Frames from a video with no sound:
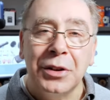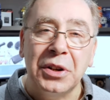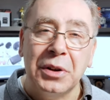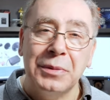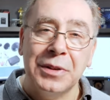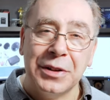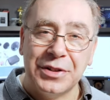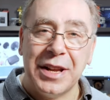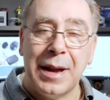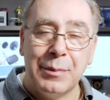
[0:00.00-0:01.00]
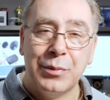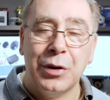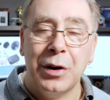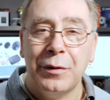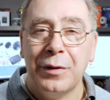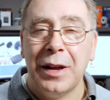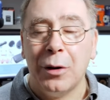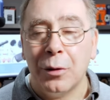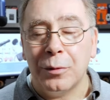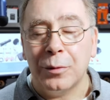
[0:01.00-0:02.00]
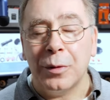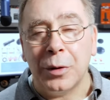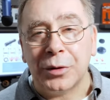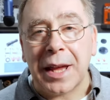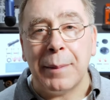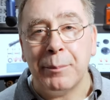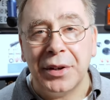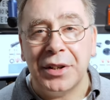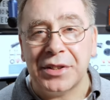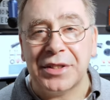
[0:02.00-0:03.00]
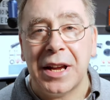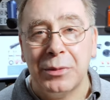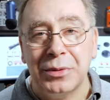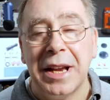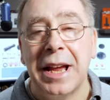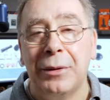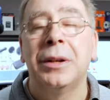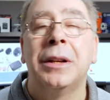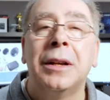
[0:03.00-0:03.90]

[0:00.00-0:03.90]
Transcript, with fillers: you can soundproof it or dampen the sound down.